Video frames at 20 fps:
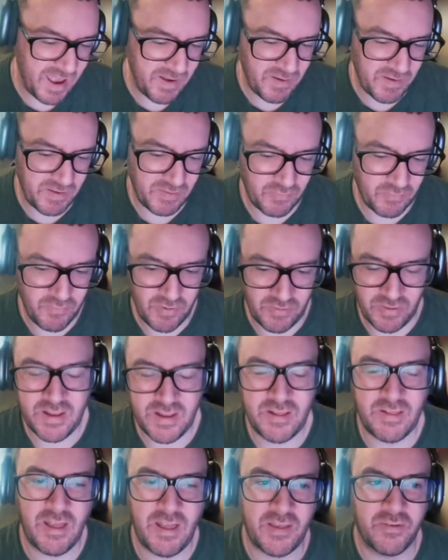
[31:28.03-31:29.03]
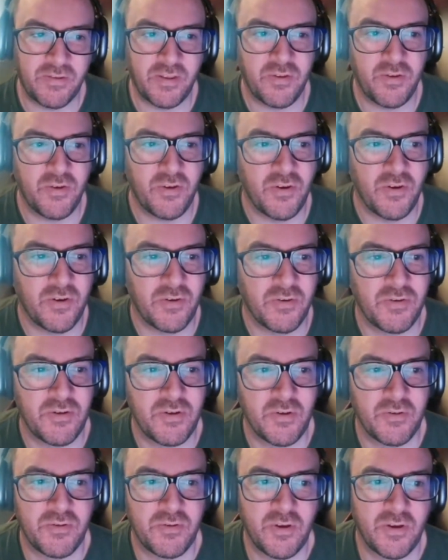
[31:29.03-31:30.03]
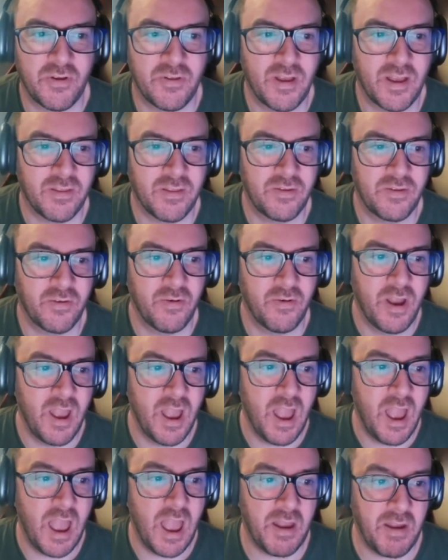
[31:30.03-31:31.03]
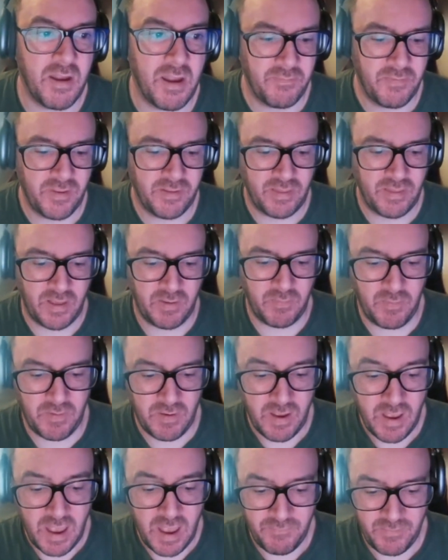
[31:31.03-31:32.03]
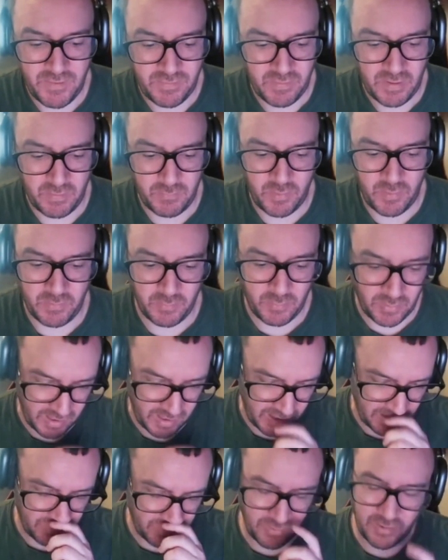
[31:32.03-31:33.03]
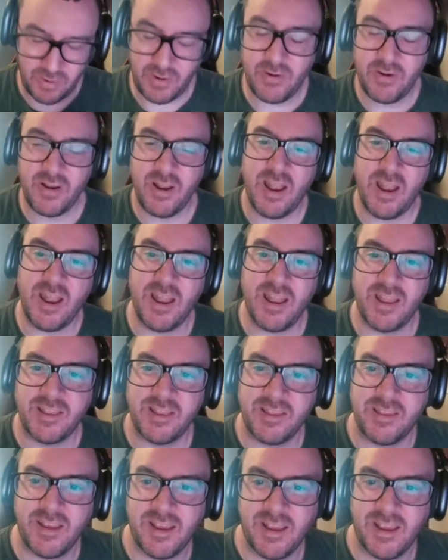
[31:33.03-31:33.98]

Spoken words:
it's really class that you're doing that. So I think that we'll end there. And